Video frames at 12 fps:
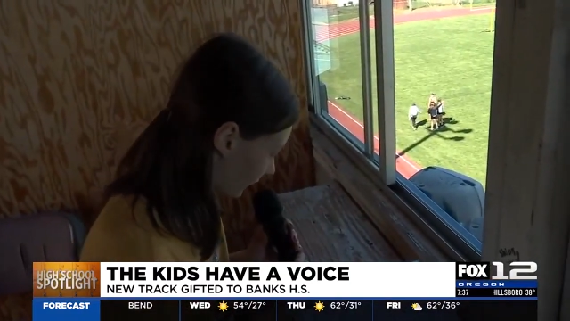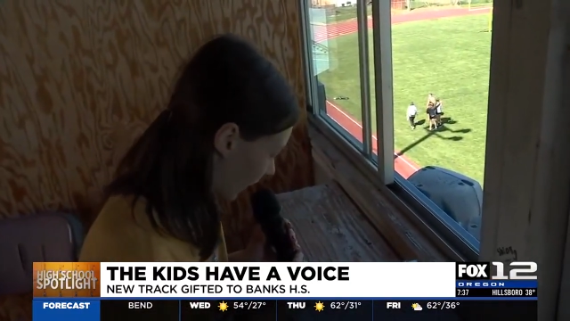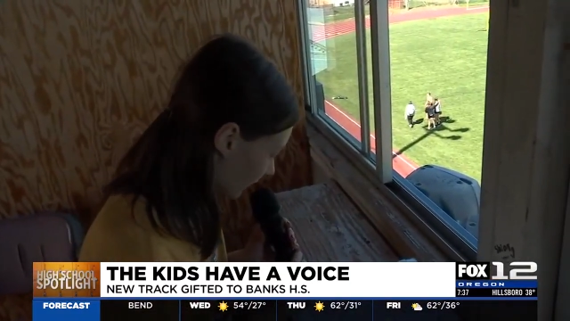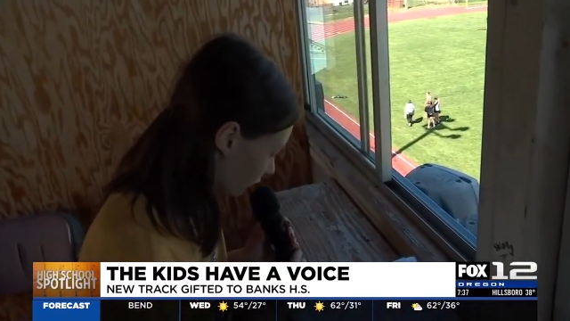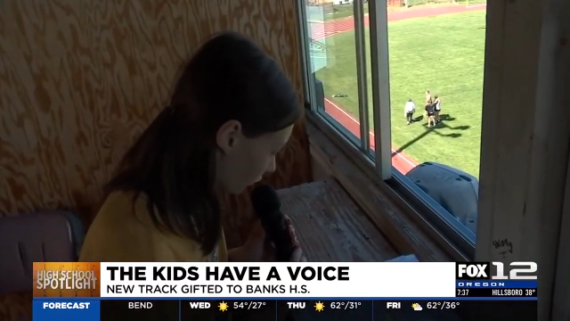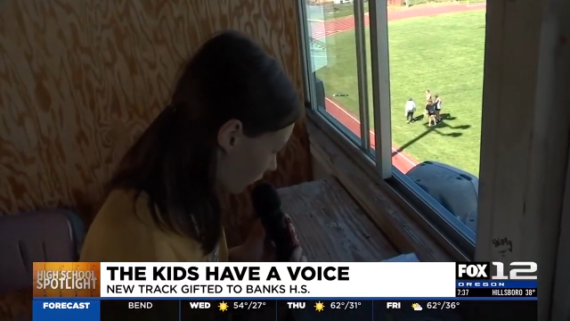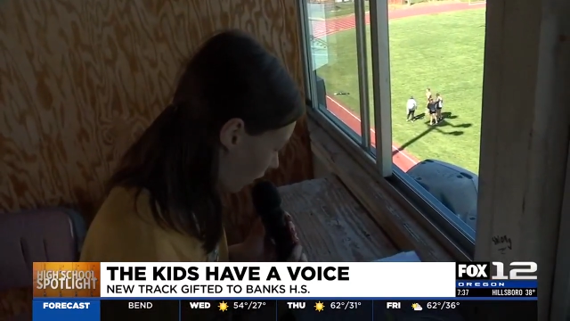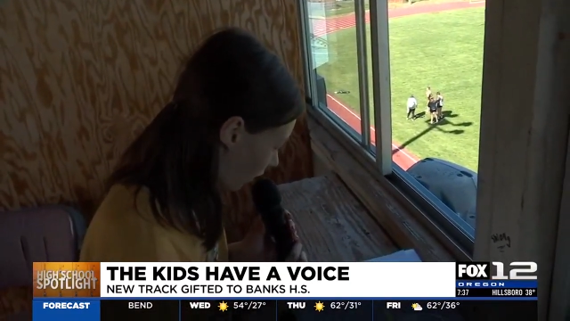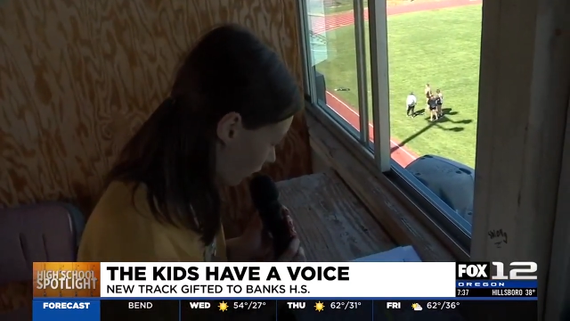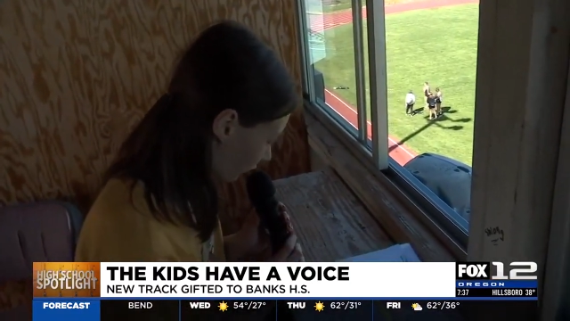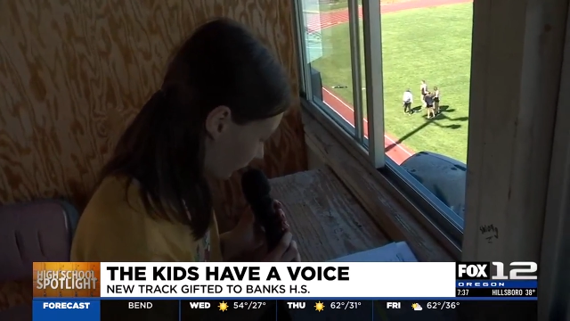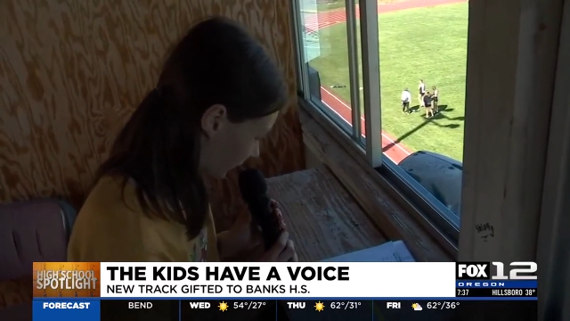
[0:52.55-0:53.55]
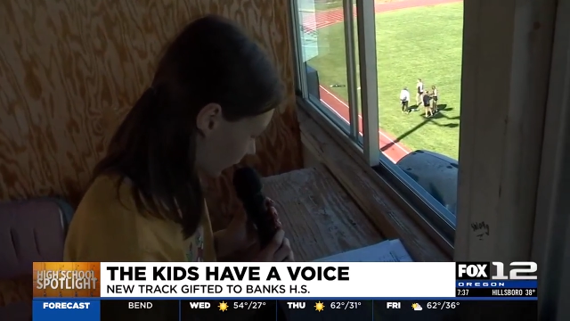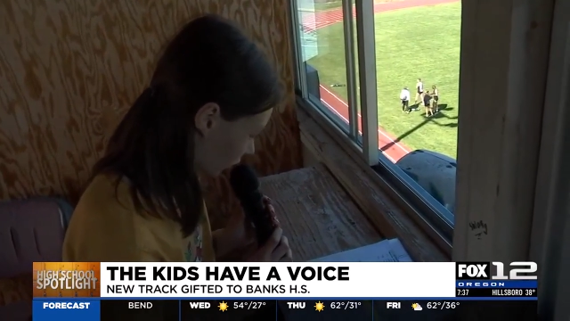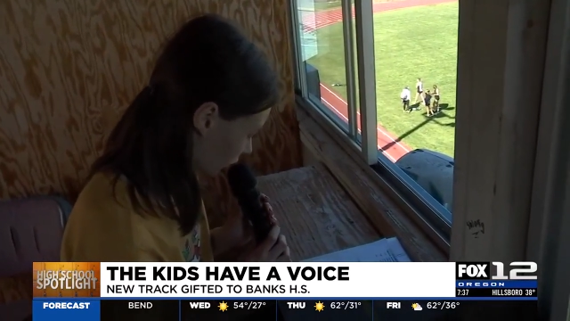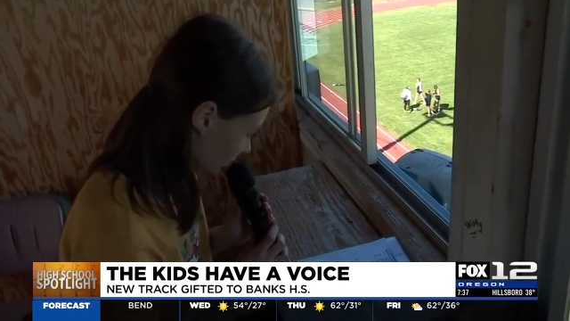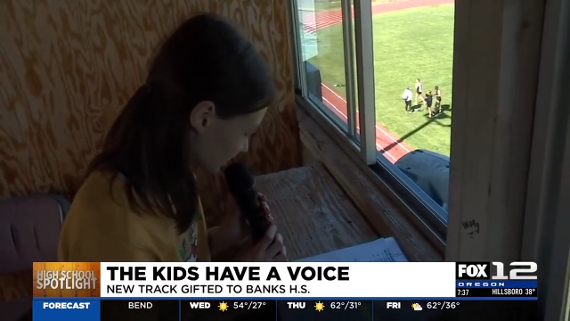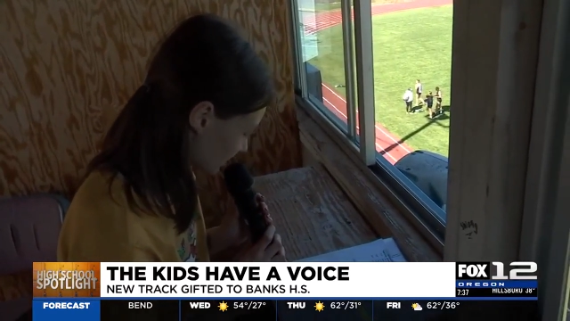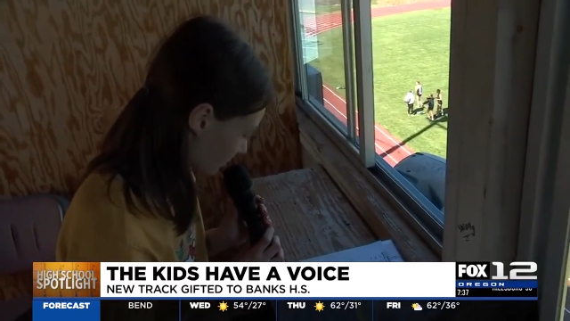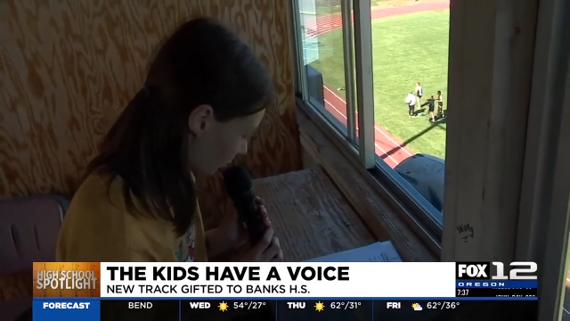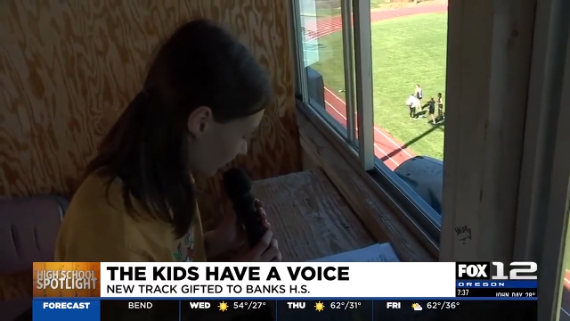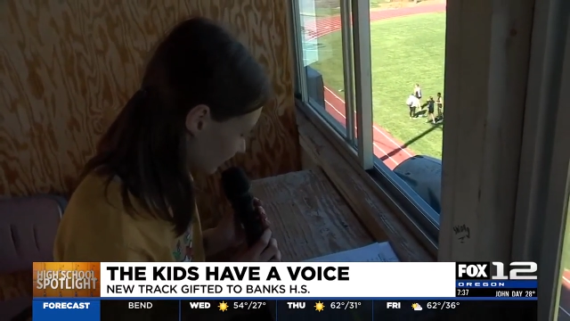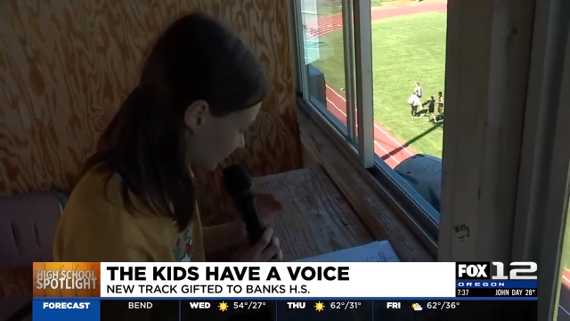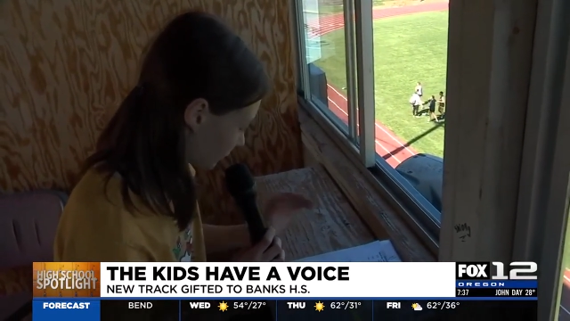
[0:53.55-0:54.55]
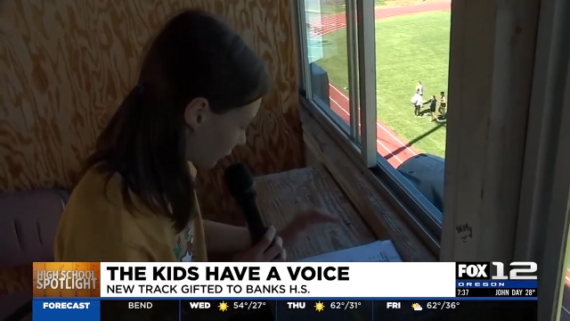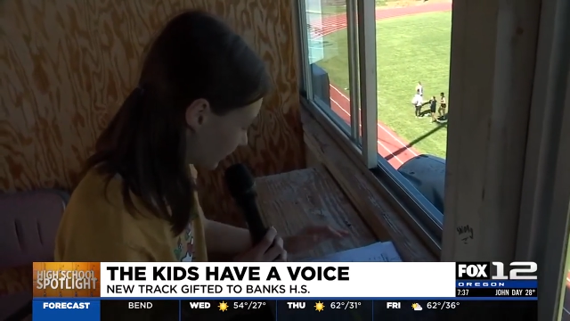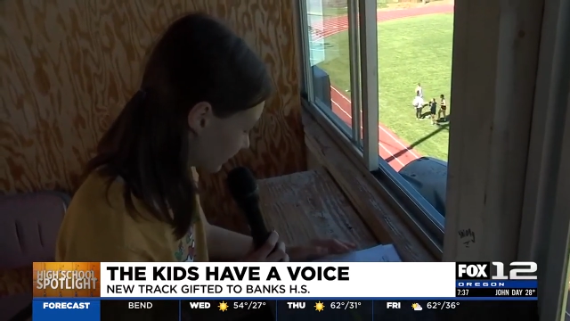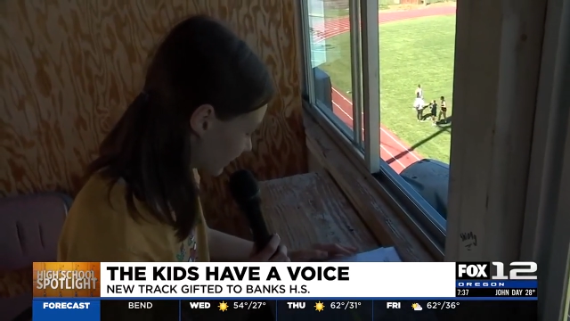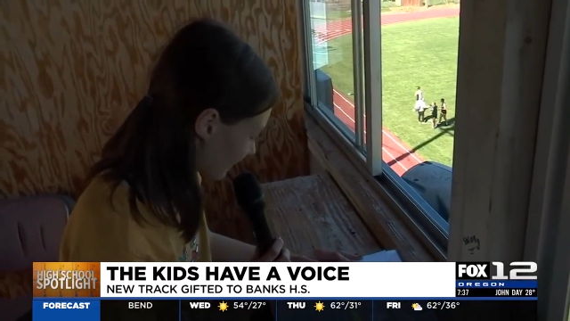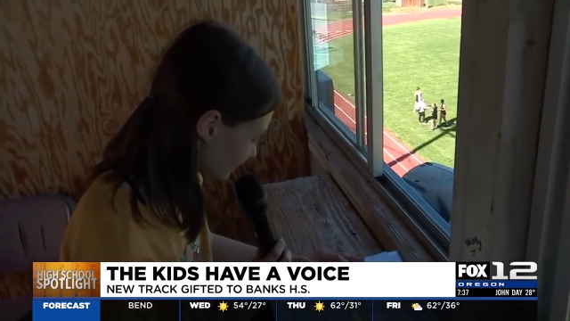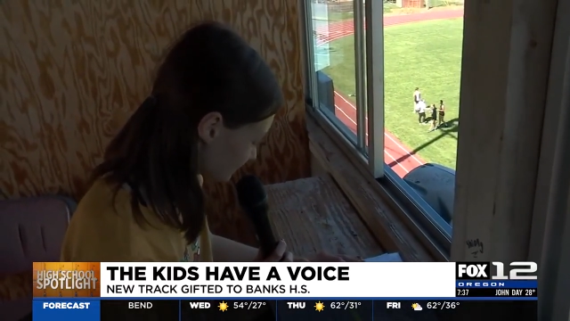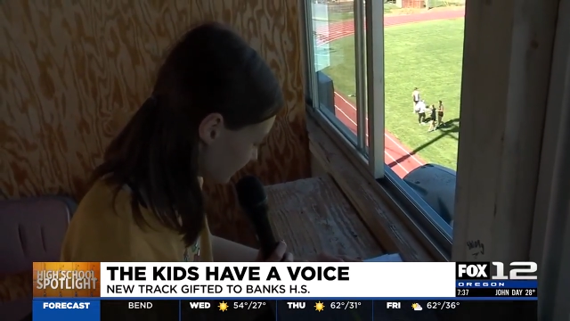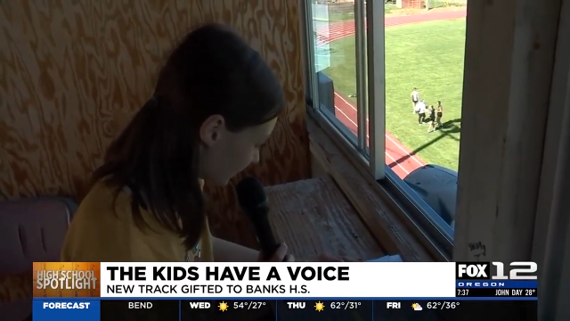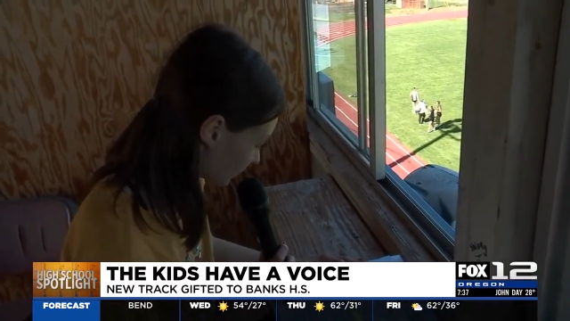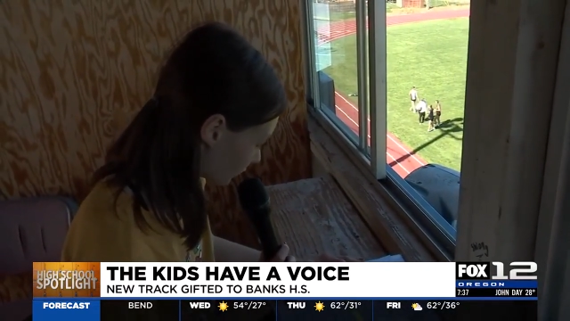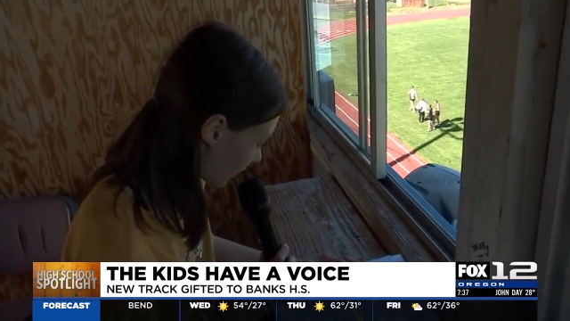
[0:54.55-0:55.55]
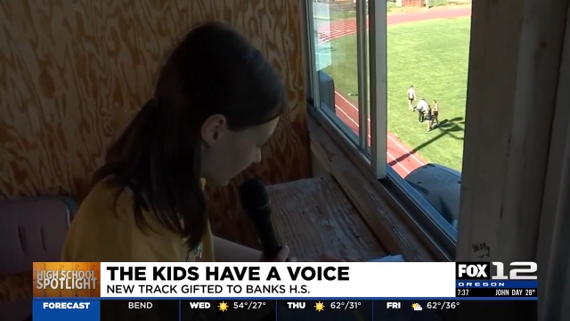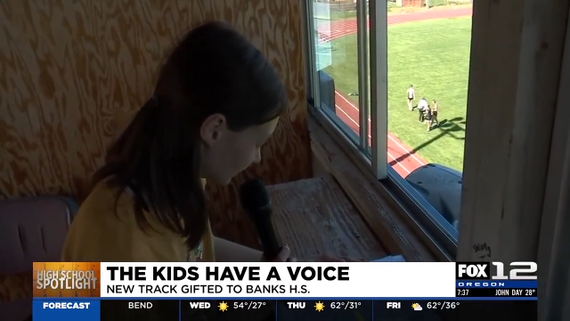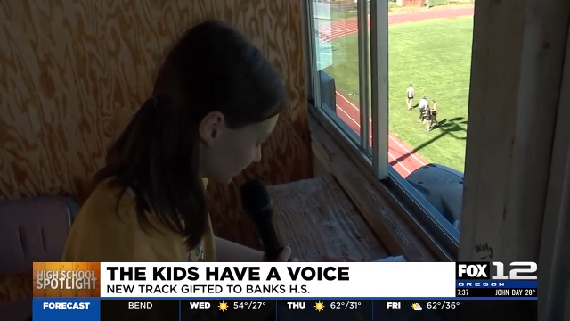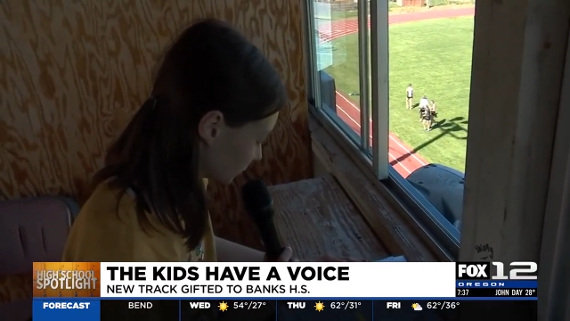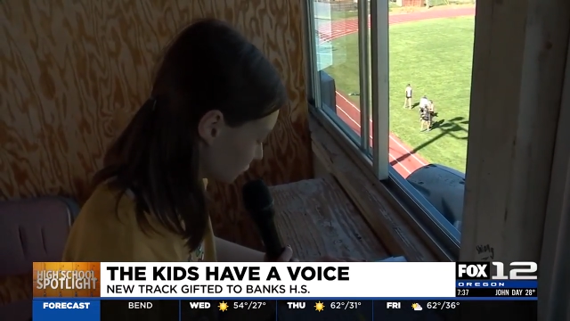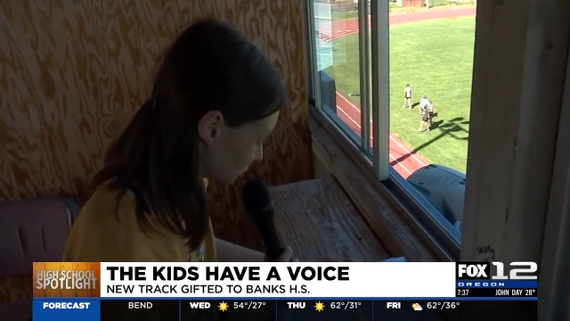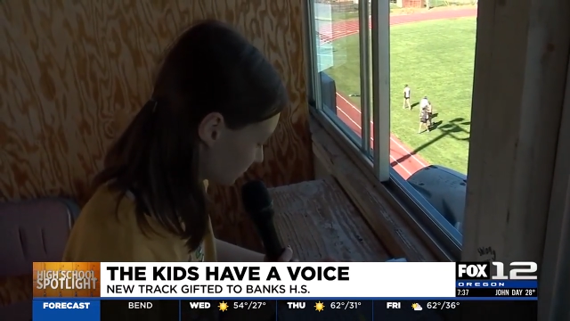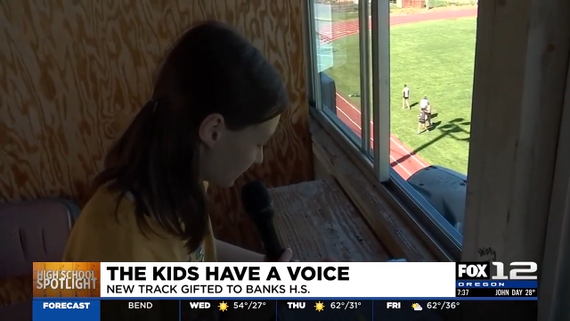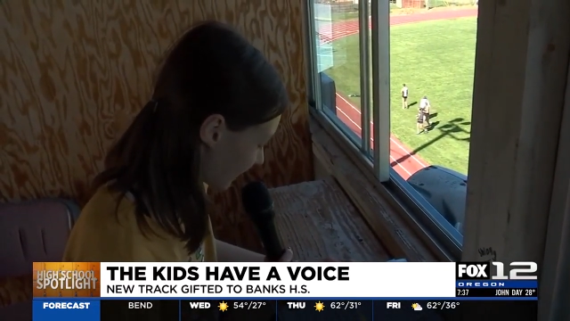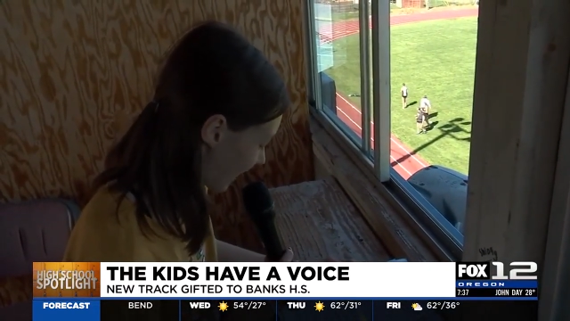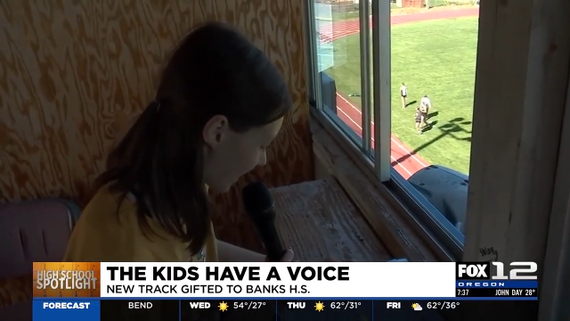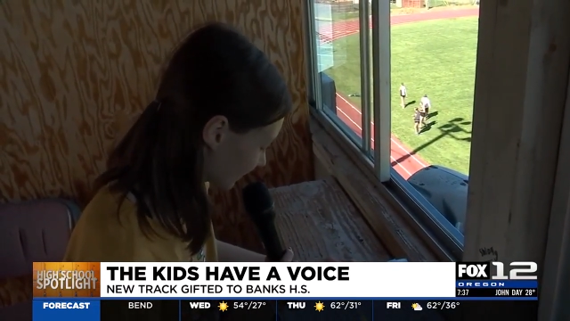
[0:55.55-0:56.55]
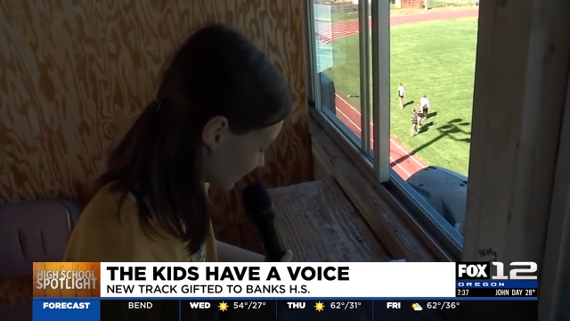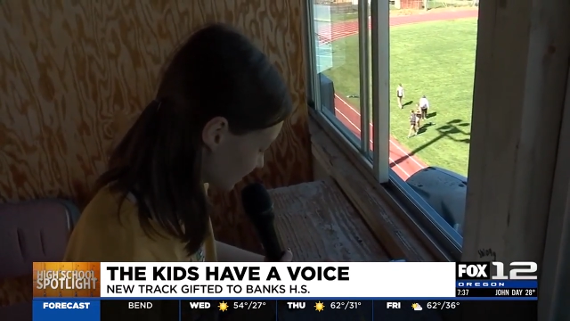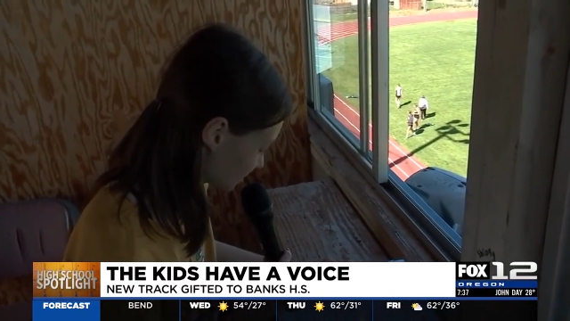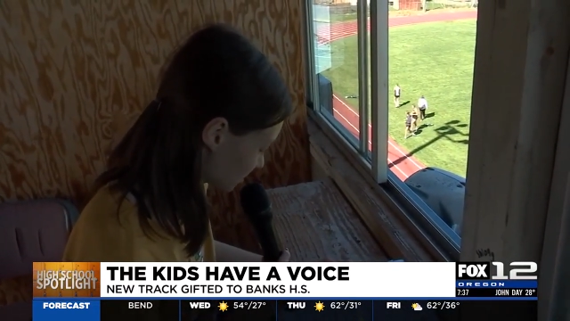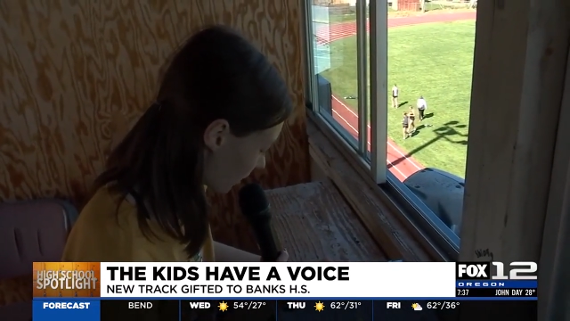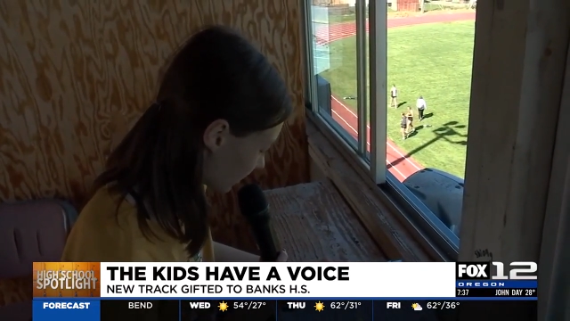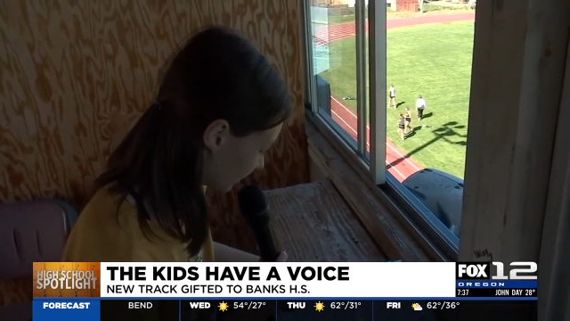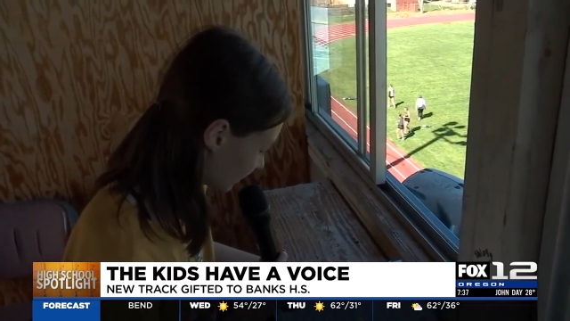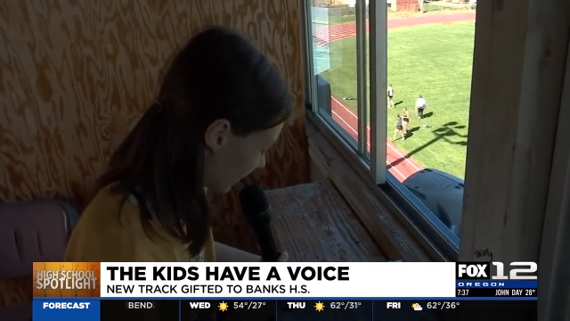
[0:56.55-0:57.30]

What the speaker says: Nobody's mouth can be seen.